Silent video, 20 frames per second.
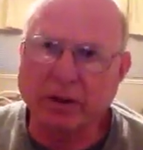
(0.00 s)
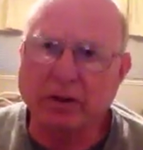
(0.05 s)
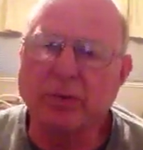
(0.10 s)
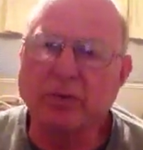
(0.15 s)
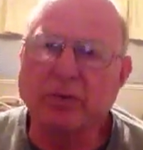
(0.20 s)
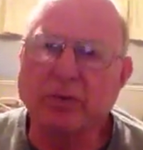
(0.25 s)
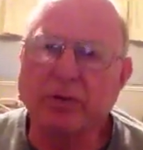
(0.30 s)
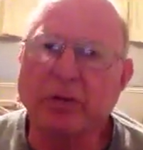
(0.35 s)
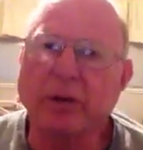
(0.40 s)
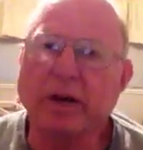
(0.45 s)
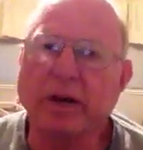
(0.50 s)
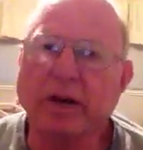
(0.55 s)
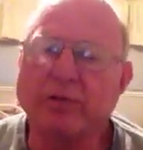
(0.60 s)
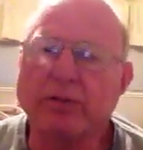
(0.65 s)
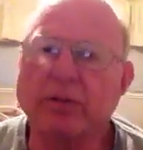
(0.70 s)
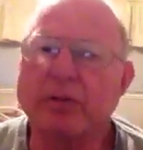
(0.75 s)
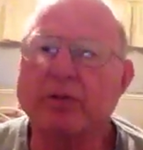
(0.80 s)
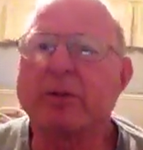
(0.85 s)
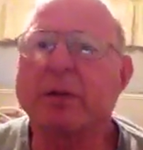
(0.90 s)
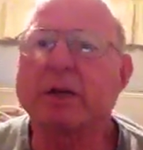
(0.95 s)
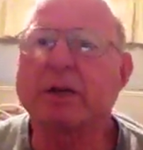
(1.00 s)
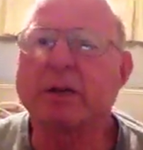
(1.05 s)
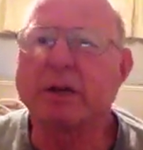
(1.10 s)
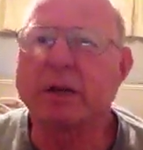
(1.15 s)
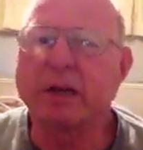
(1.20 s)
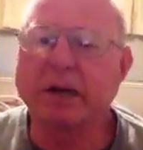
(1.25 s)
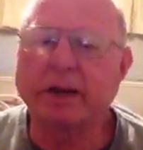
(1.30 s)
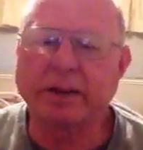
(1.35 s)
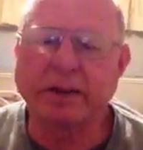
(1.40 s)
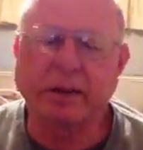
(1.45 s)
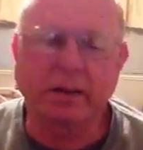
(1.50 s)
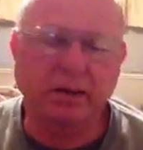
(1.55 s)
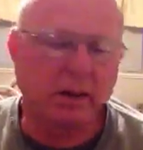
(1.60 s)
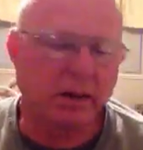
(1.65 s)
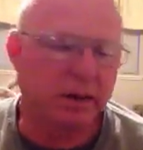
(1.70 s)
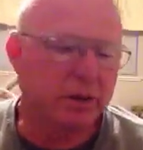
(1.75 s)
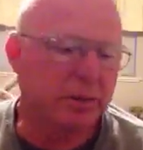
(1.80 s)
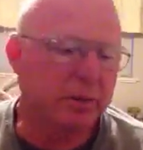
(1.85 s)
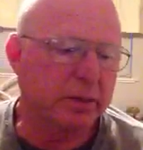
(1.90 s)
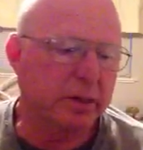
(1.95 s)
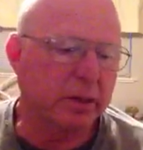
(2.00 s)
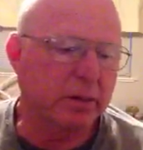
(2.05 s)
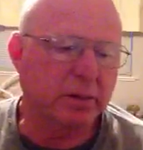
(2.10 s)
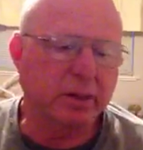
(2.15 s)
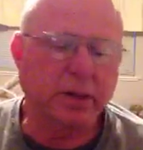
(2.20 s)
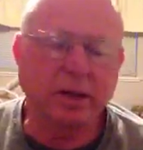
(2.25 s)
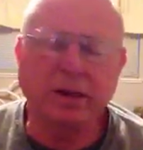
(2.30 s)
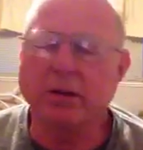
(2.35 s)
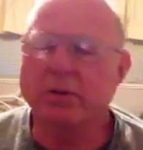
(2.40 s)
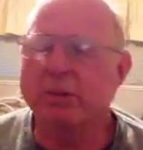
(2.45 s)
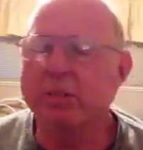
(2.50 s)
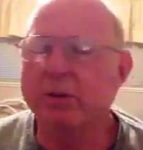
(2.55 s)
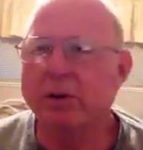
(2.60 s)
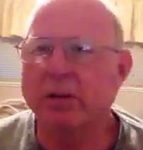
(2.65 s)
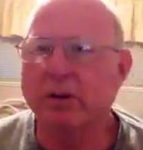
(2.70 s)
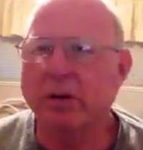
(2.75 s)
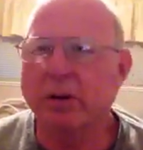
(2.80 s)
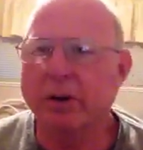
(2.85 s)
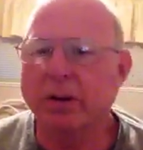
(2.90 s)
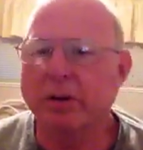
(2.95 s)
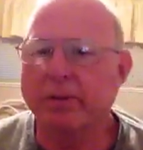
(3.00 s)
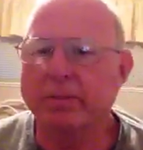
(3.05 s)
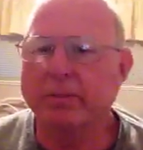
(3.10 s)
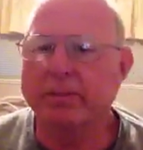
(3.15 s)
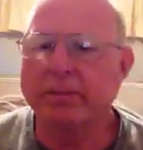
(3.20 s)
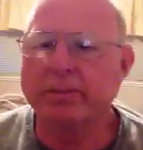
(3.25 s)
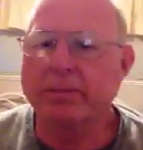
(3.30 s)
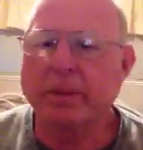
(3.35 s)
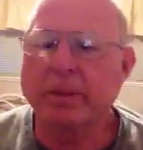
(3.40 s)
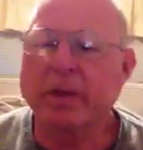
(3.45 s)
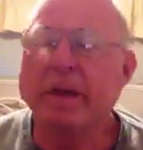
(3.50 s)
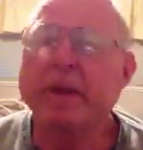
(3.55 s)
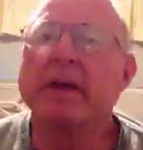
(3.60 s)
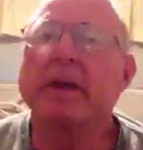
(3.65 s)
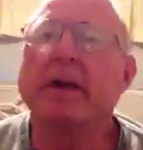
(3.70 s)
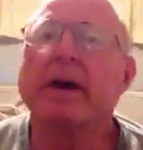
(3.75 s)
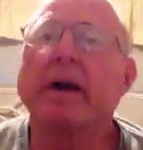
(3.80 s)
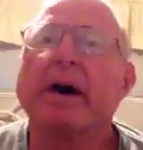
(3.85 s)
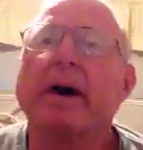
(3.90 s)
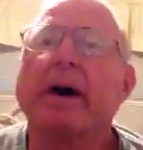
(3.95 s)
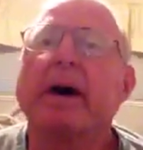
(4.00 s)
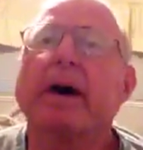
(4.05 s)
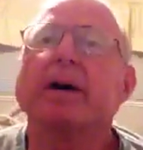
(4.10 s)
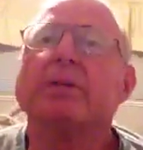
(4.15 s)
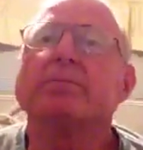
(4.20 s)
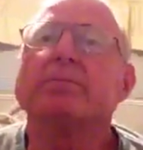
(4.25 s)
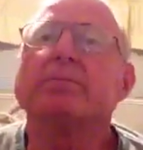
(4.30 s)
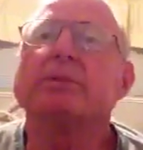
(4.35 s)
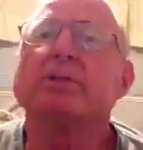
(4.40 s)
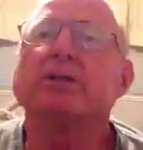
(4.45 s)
you do have to spend a night in the hospital to get put on them.